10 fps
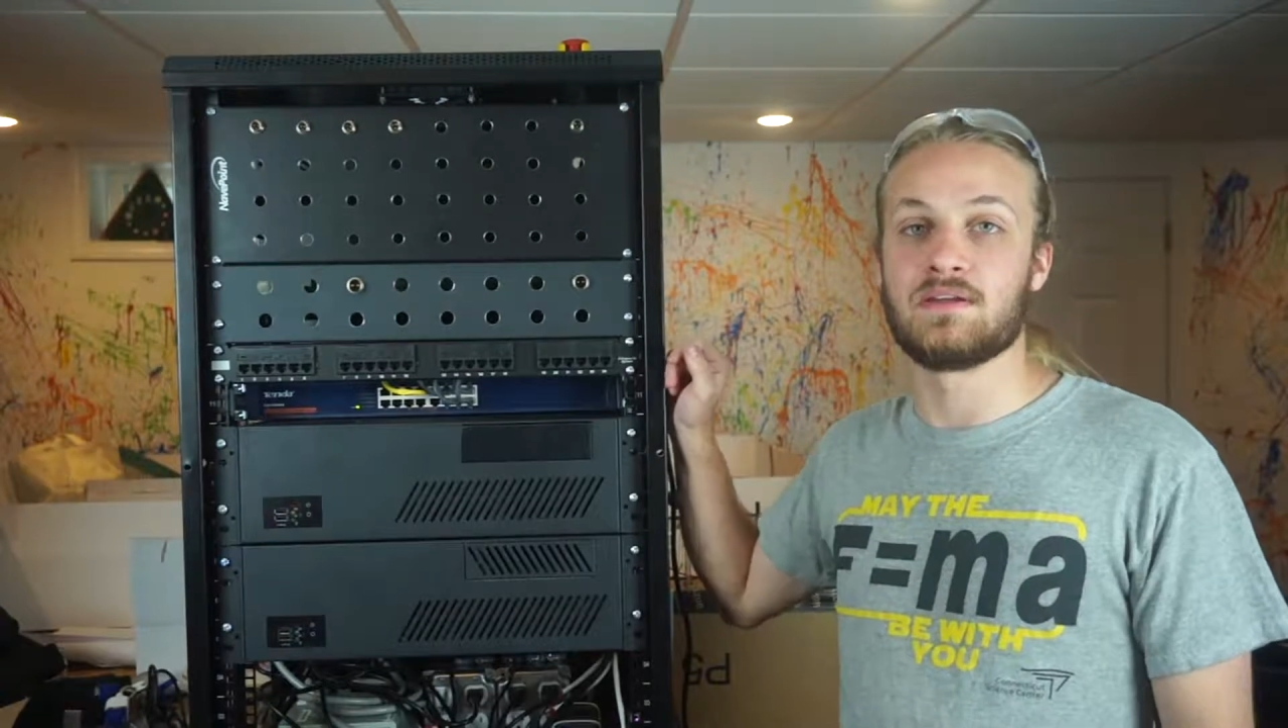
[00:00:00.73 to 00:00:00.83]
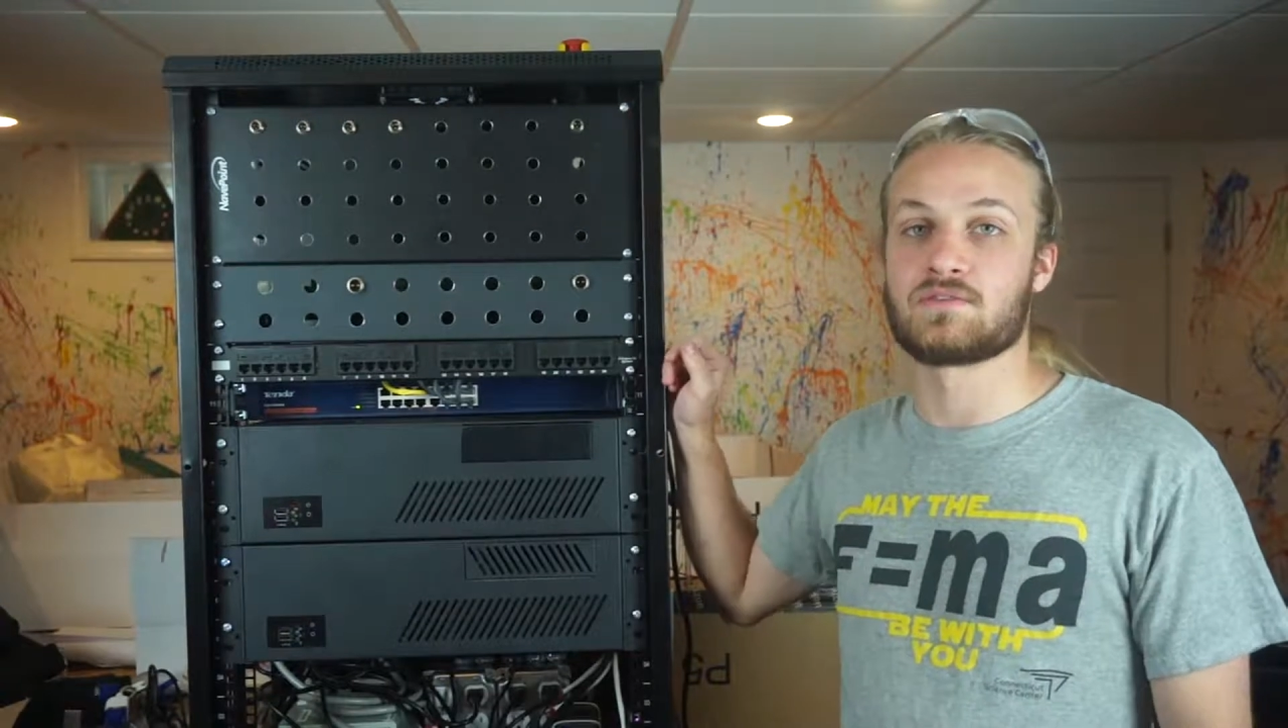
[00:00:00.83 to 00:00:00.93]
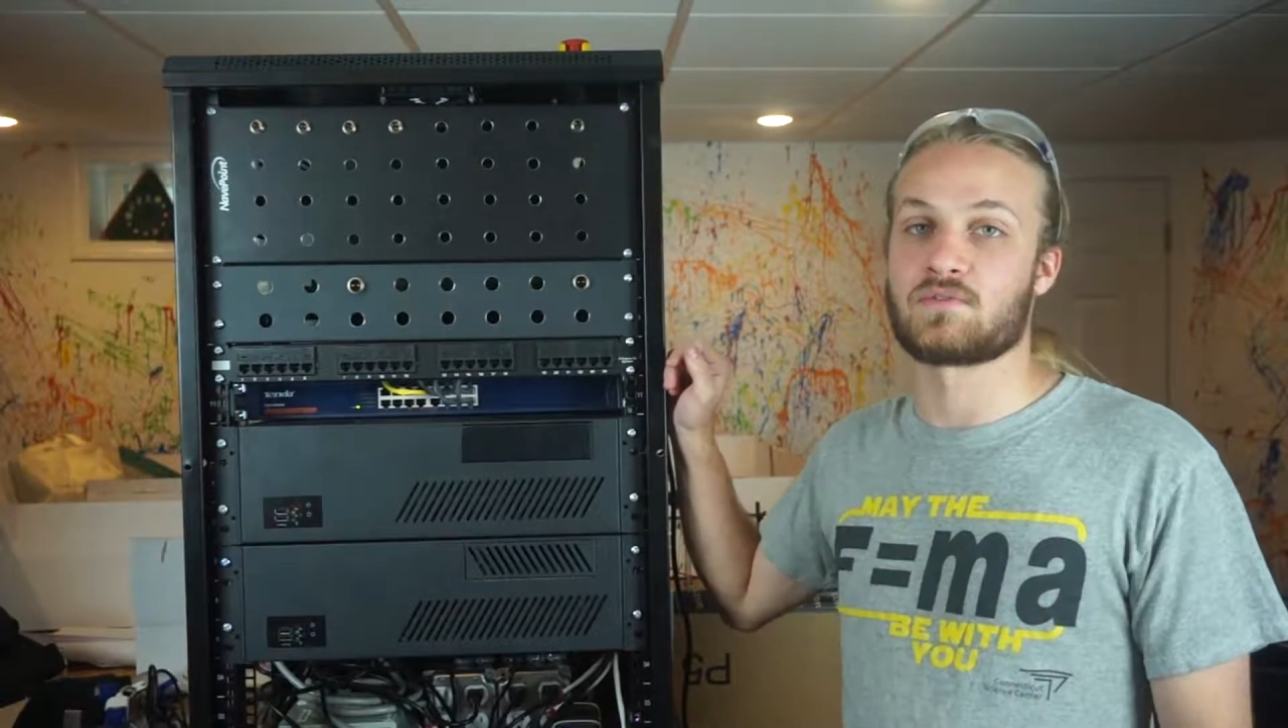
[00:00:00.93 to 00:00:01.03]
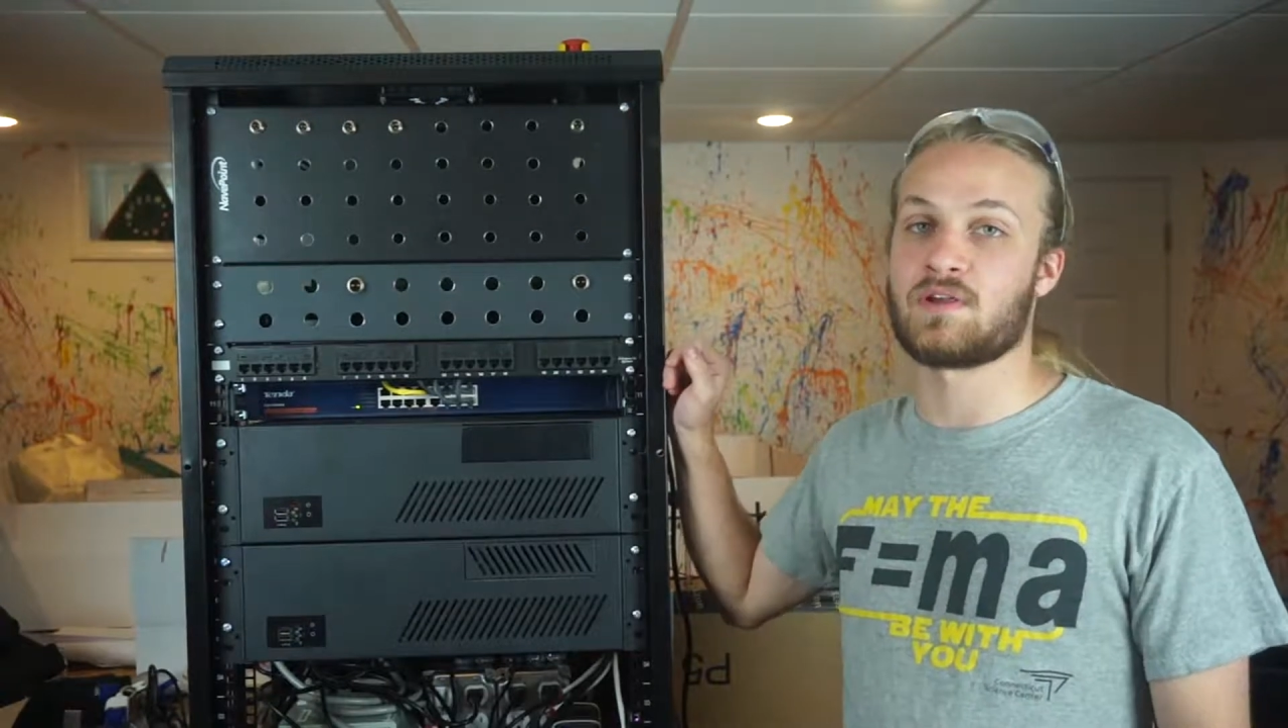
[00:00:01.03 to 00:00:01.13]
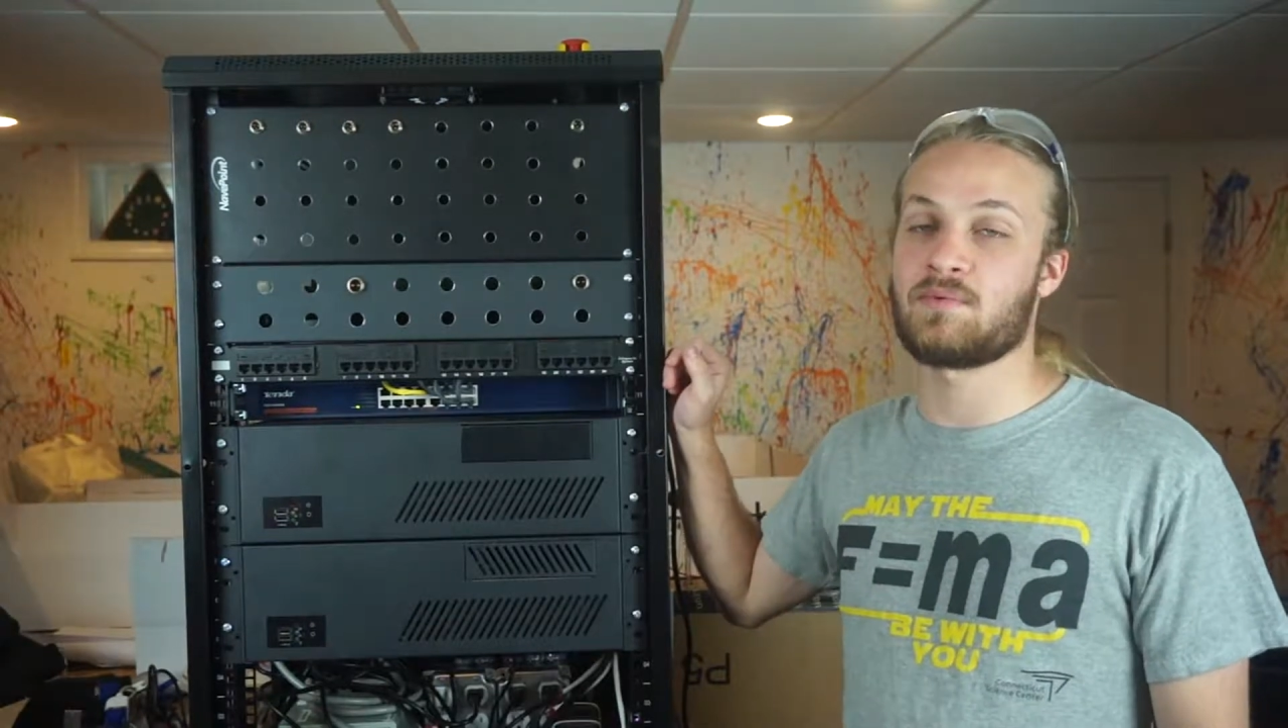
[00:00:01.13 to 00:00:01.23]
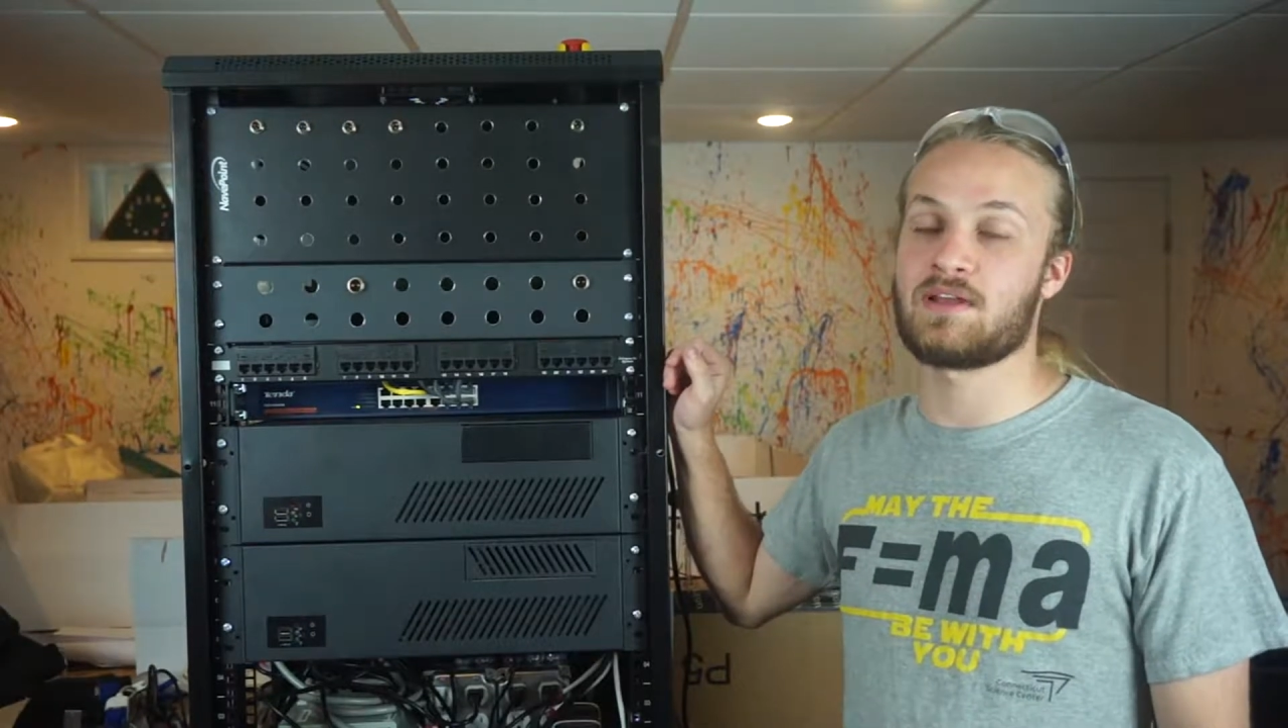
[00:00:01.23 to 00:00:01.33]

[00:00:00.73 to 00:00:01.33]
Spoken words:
So here we